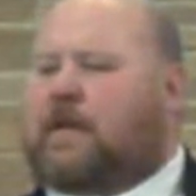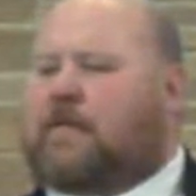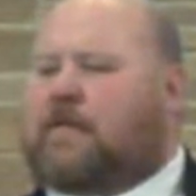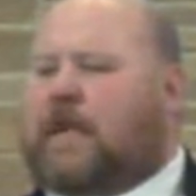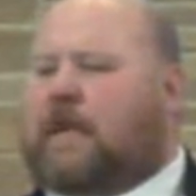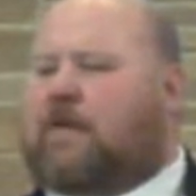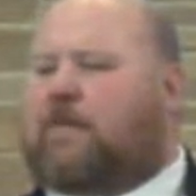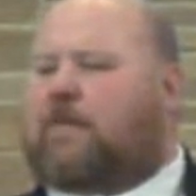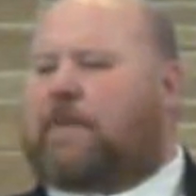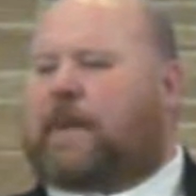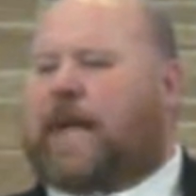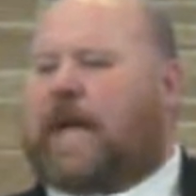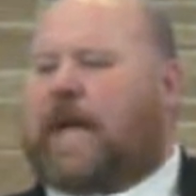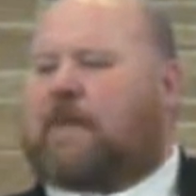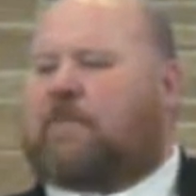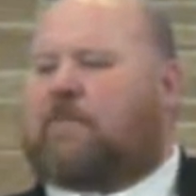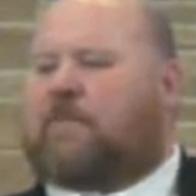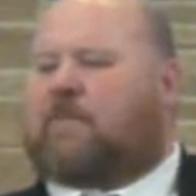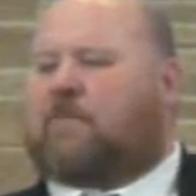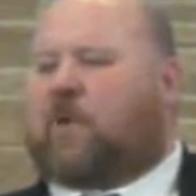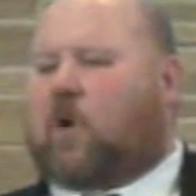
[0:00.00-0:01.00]
They were
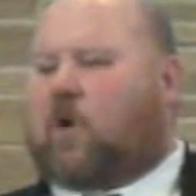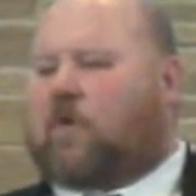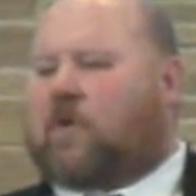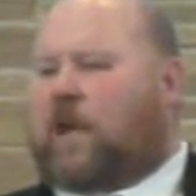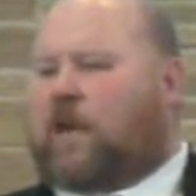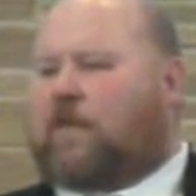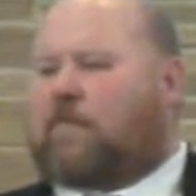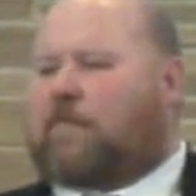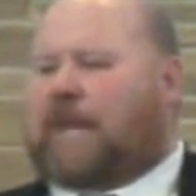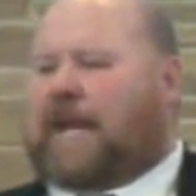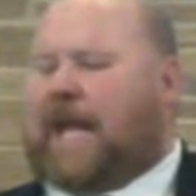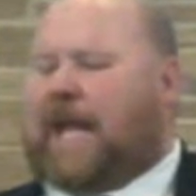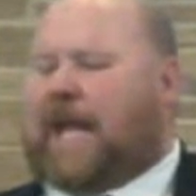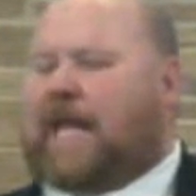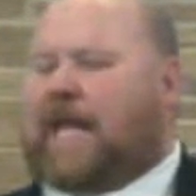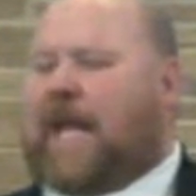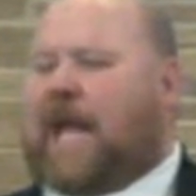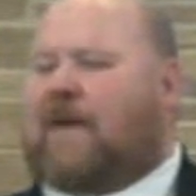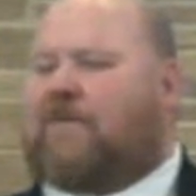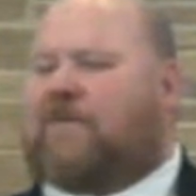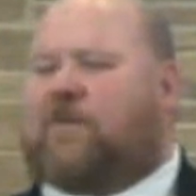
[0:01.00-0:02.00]
begetting before, they were
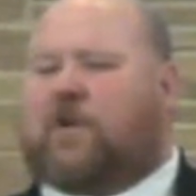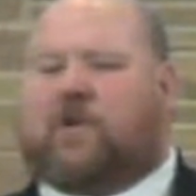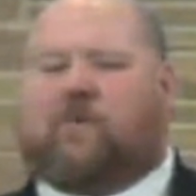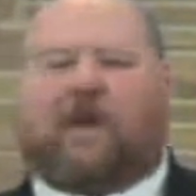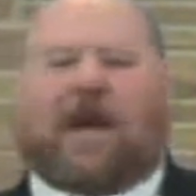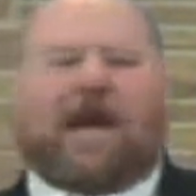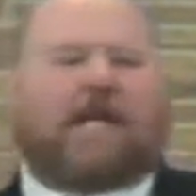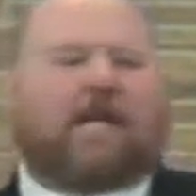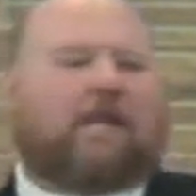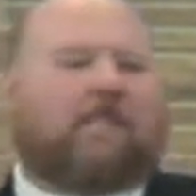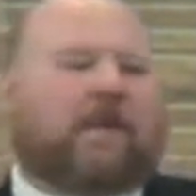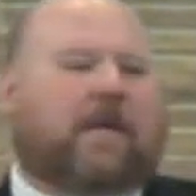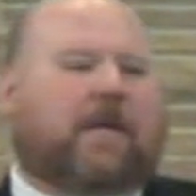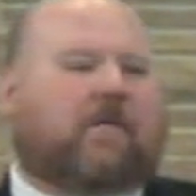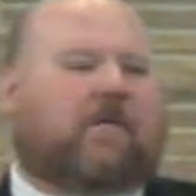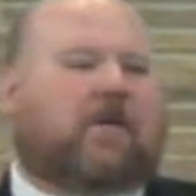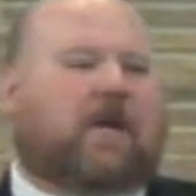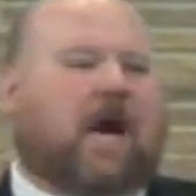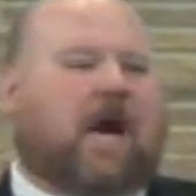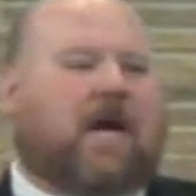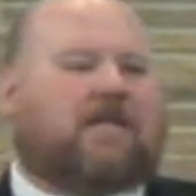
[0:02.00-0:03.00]
begetting after, and right in the
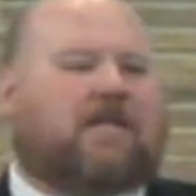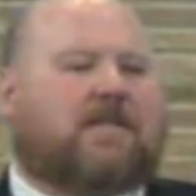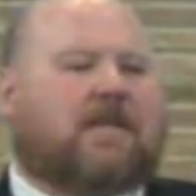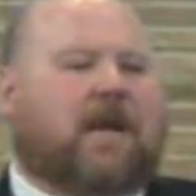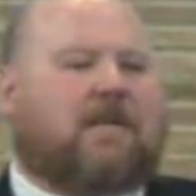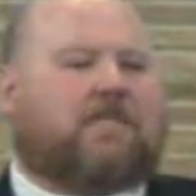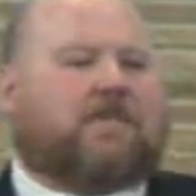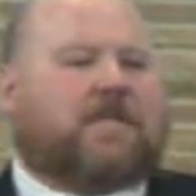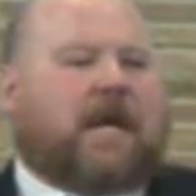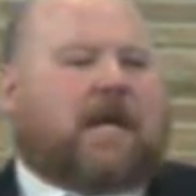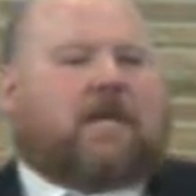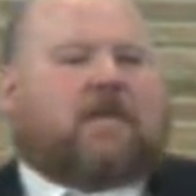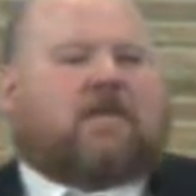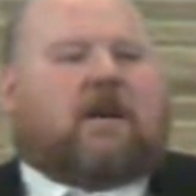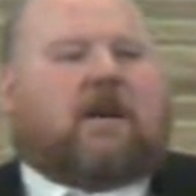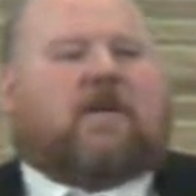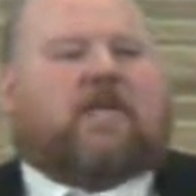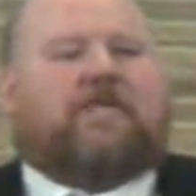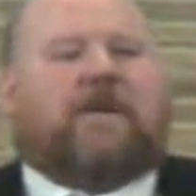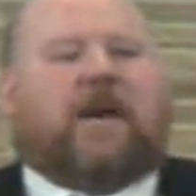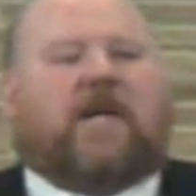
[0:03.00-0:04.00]
middle, God stops down and
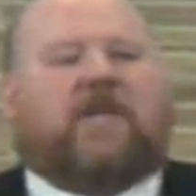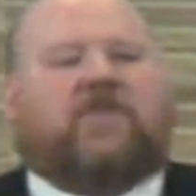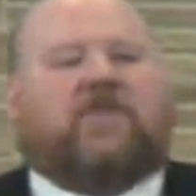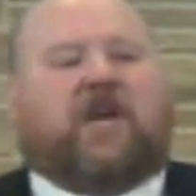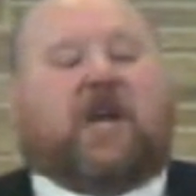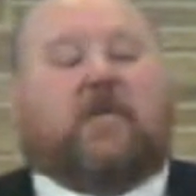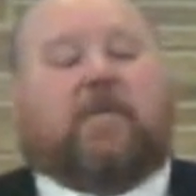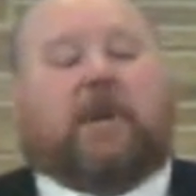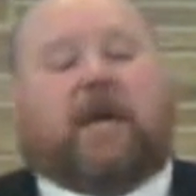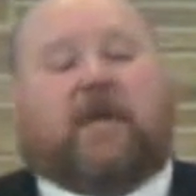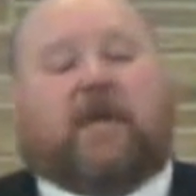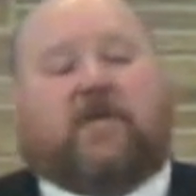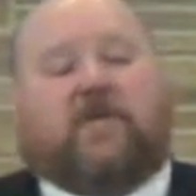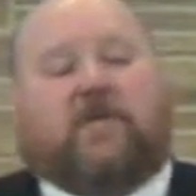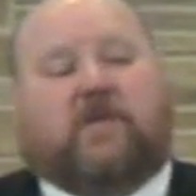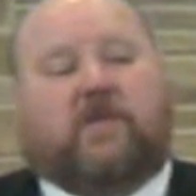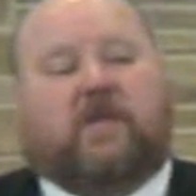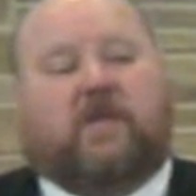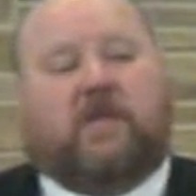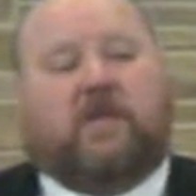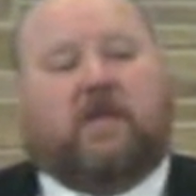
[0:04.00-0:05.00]
talks about Jabez.